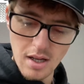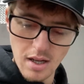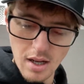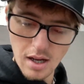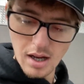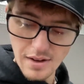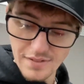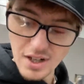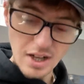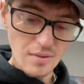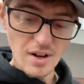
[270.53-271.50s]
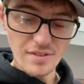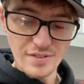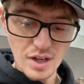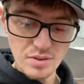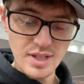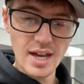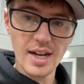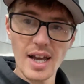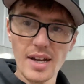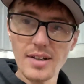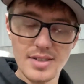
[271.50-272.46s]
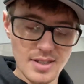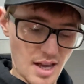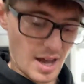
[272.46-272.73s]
If you're gonna run Flowtech headers, I